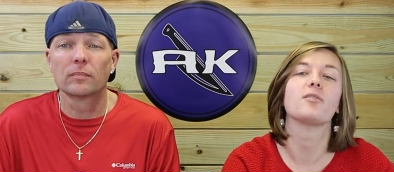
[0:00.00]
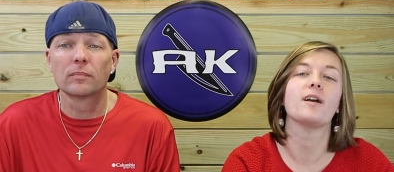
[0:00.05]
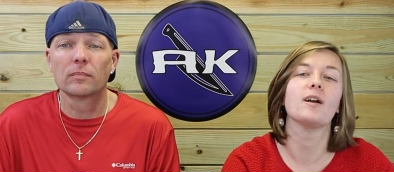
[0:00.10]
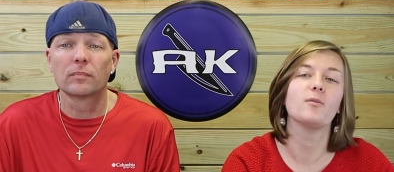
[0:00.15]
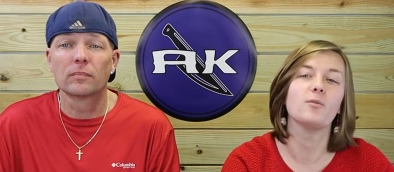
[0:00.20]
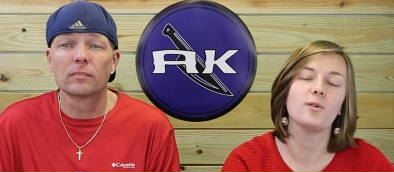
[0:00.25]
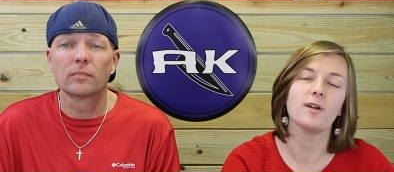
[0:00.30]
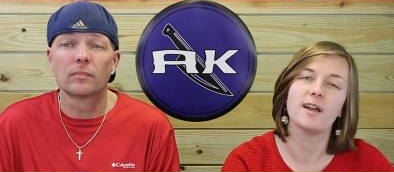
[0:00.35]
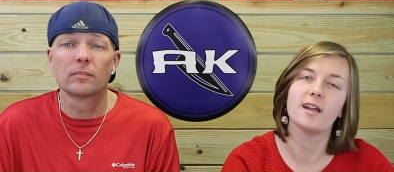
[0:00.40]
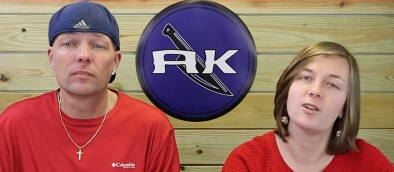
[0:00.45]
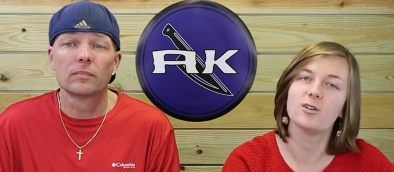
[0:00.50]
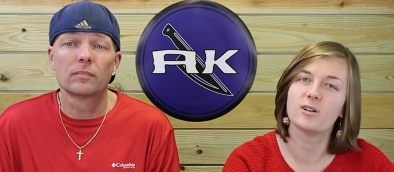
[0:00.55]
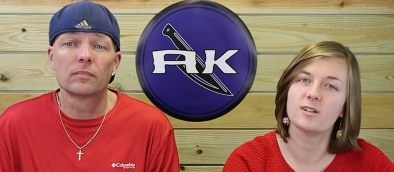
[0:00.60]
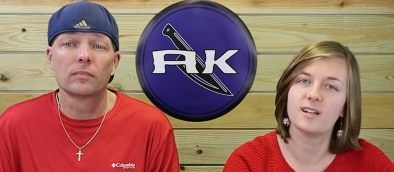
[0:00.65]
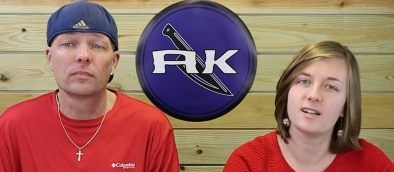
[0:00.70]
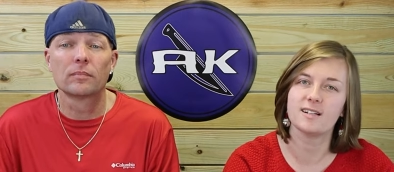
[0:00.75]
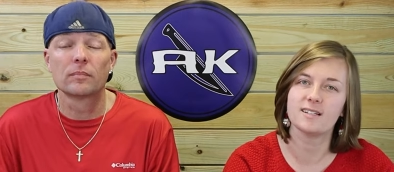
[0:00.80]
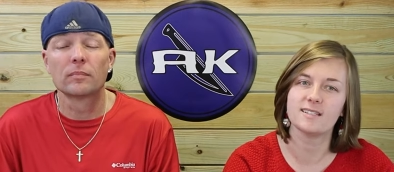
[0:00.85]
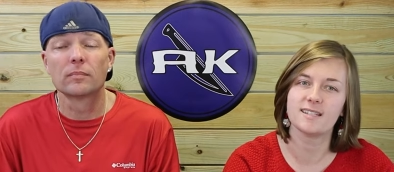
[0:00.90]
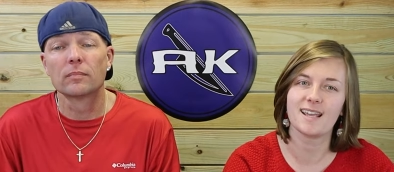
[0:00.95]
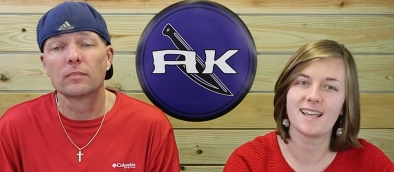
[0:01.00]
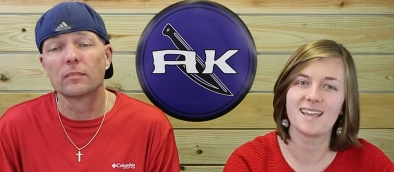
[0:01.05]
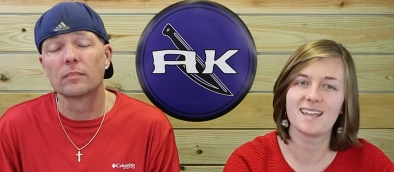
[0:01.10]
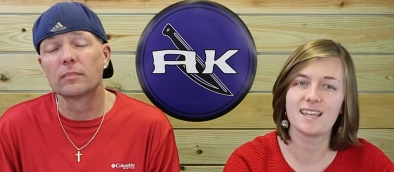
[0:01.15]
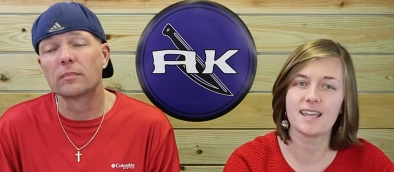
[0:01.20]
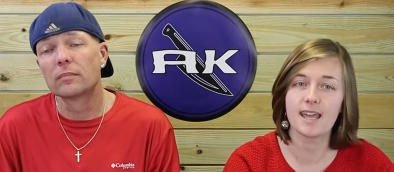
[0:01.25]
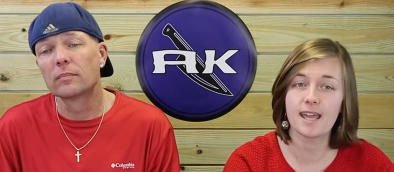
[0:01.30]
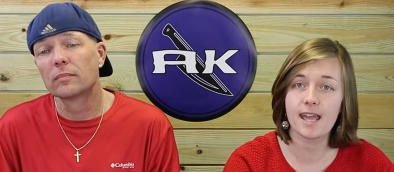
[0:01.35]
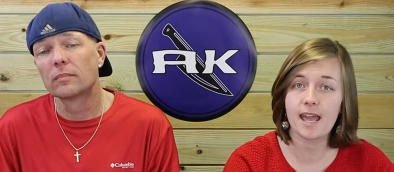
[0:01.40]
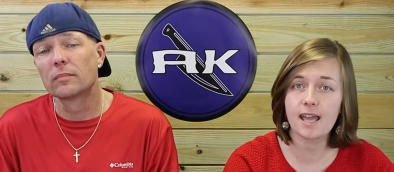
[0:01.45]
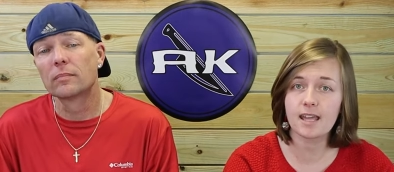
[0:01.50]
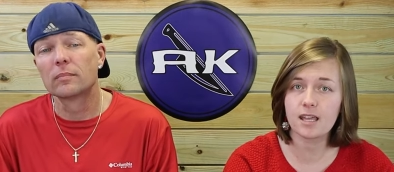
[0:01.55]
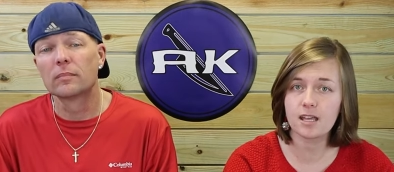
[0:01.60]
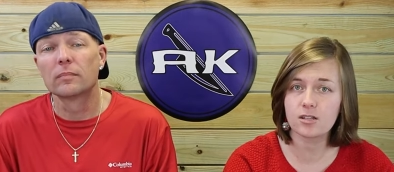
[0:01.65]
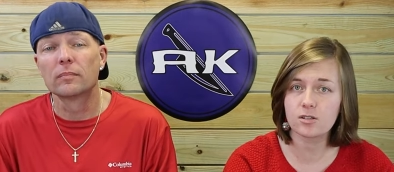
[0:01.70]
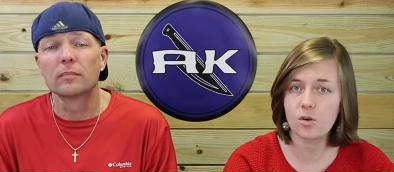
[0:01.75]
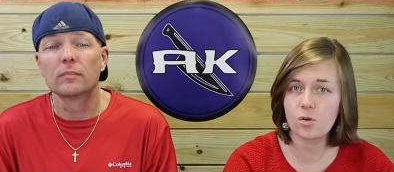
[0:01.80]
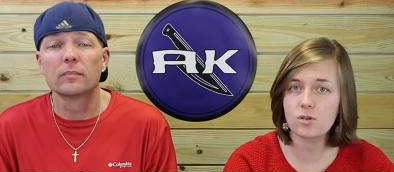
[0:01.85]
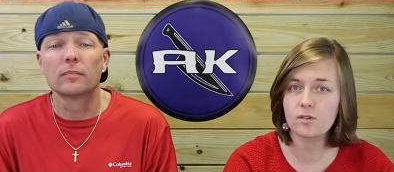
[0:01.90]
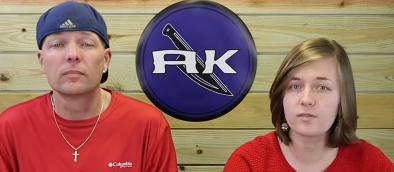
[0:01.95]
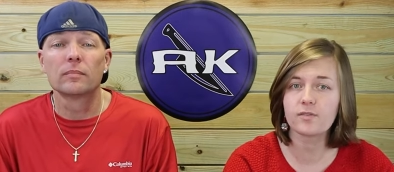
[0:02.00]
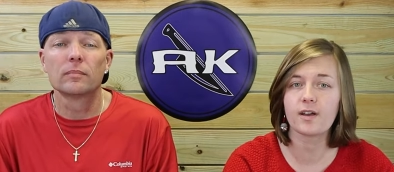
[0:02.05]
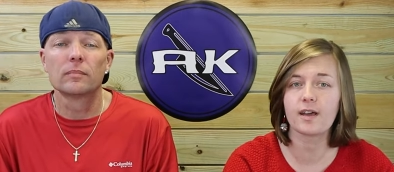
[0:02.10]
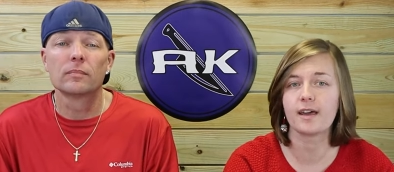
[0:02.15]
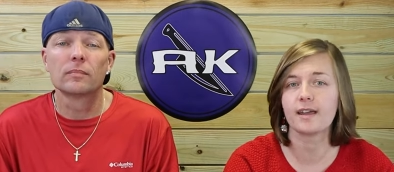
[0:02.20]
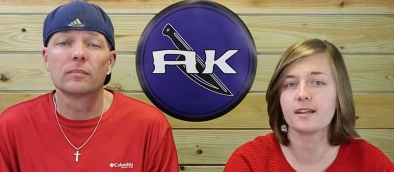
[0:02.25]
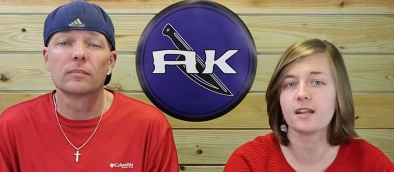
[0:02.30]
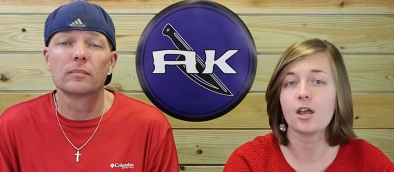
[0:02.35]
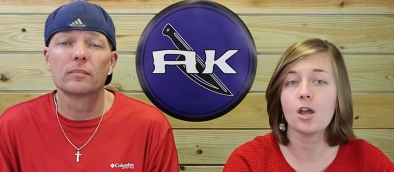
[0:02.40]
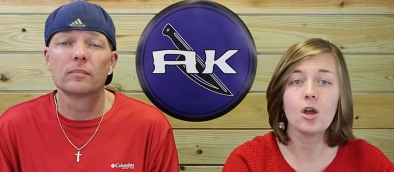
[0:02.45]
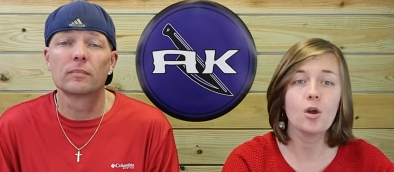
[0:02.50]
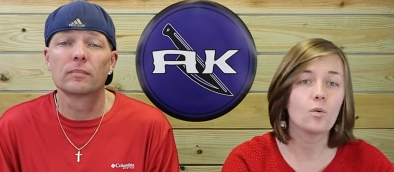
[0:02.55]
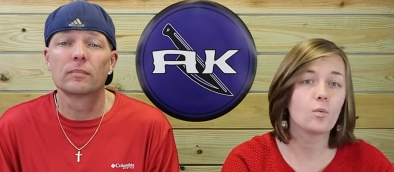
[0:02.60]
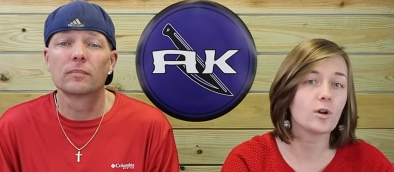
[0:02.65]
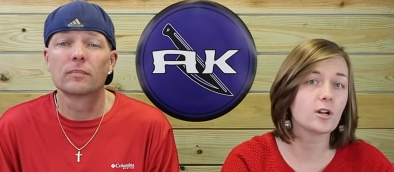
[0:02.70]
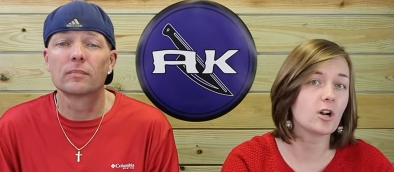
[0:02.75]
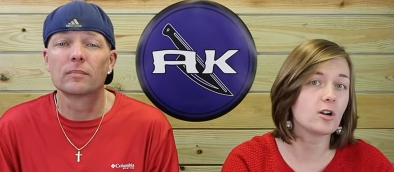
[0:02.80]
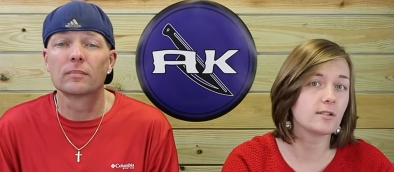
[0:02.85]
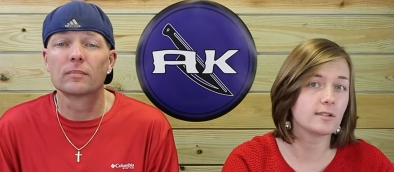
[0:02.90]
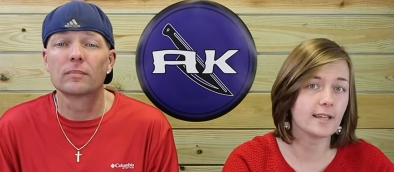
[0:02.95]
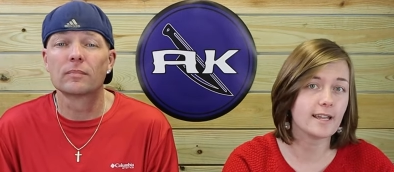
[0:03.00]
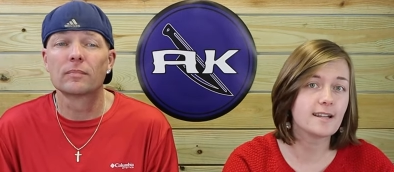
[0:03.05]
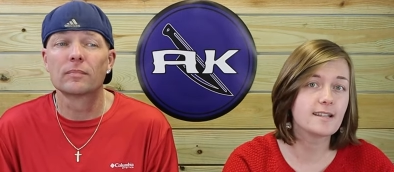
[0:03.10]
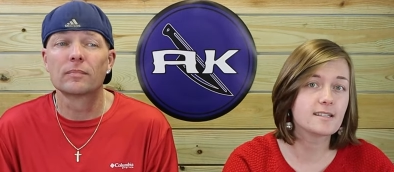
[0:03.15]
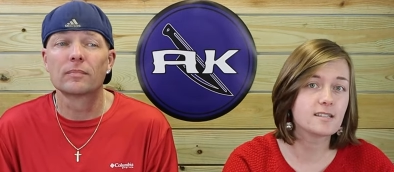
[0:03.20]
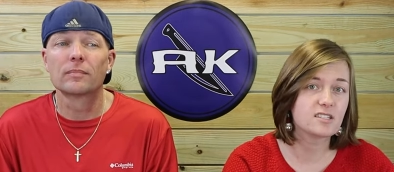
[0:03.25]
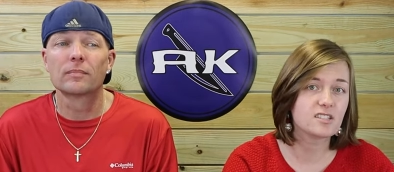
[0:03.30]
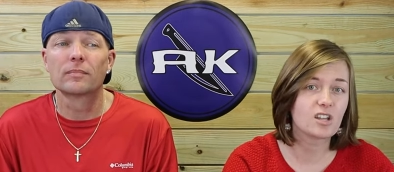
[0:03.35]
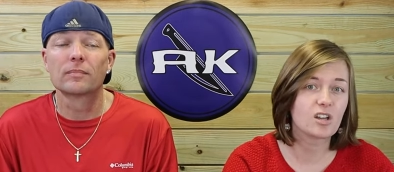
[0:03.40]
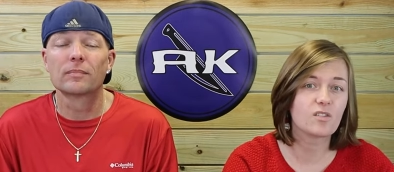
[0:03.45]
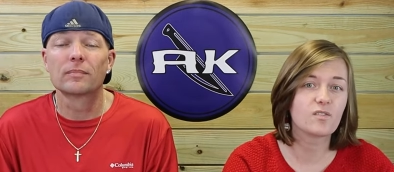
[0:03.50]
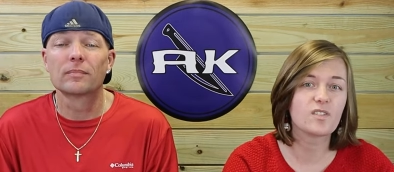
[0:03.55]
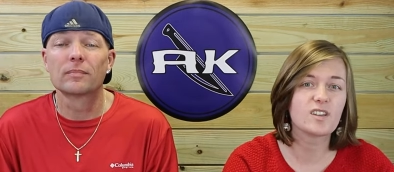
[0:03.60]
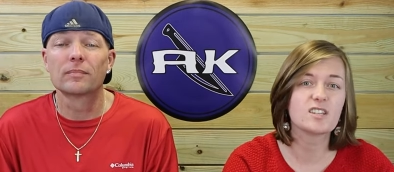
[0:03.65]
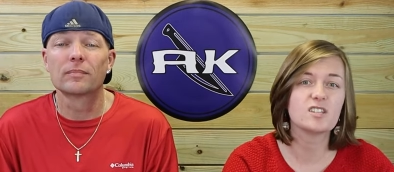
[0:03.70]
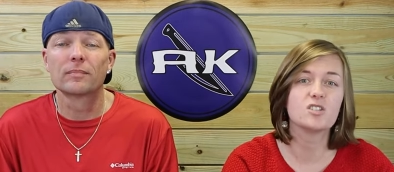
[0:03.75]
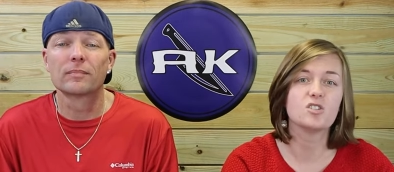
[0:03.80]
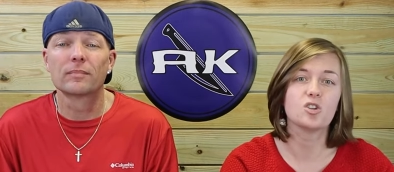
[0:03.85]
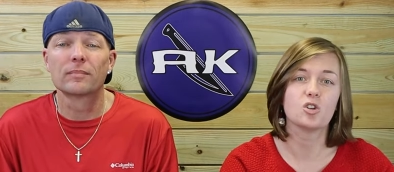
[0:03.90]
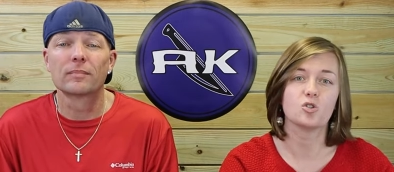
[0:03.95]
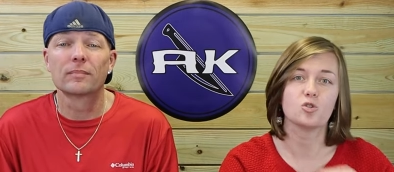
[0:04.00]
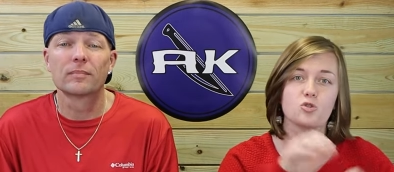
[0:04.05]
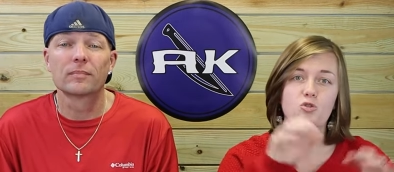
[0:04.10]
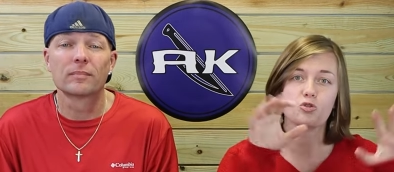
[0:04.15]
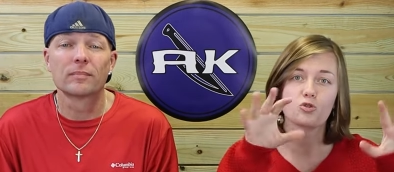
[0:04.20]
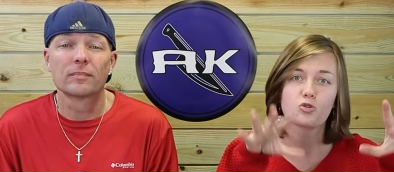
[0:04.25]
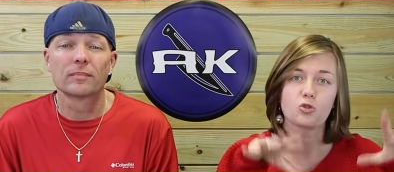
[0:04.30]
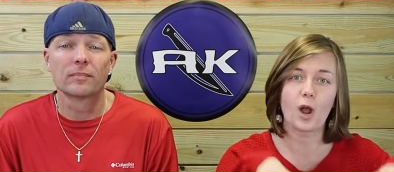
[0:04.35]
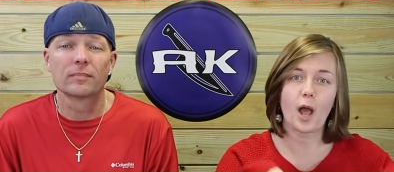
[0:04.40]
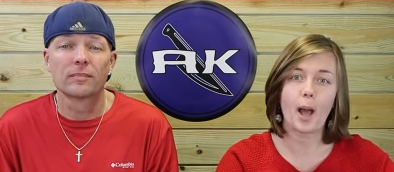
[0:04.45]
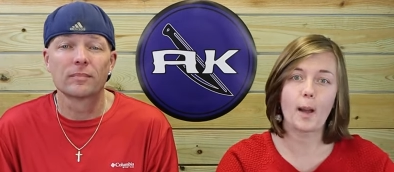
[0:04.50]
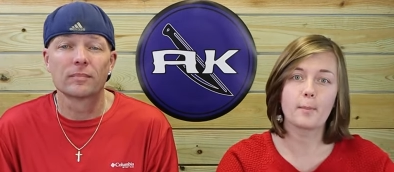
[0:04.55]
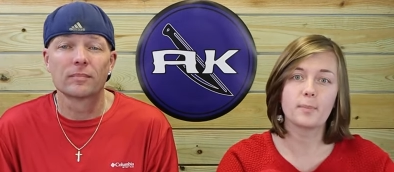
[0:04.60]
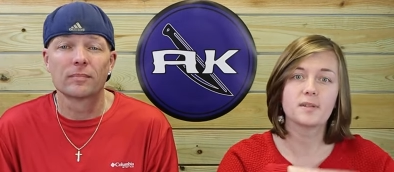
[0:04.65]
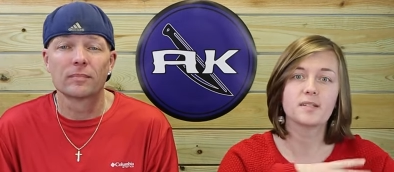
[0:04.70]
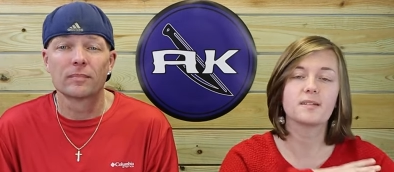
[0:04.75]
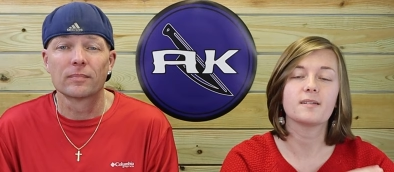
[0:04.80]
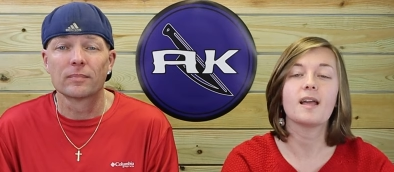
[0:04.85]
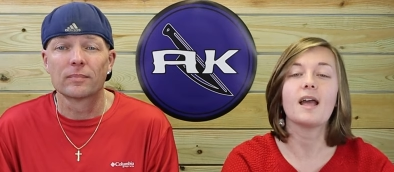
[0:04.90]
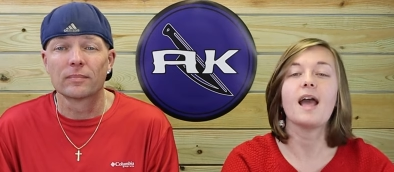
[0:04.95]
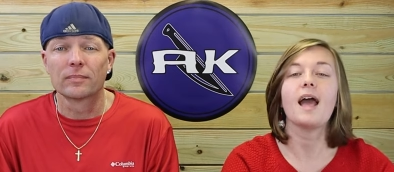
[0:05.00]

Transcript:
Speaker 1: That way you're connected to AK and get notified when our latest stuff is dropped,